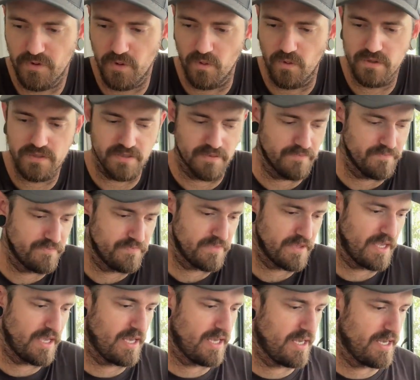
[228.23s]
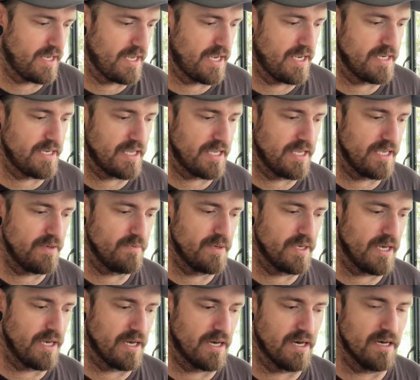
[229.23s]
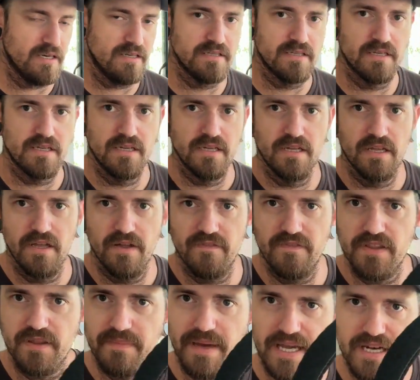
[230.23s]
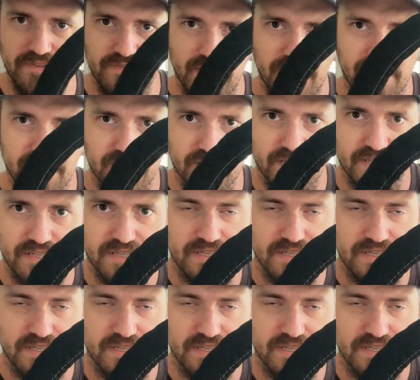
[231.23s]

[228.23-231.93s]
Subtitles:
Awesome. And here we are for the main event.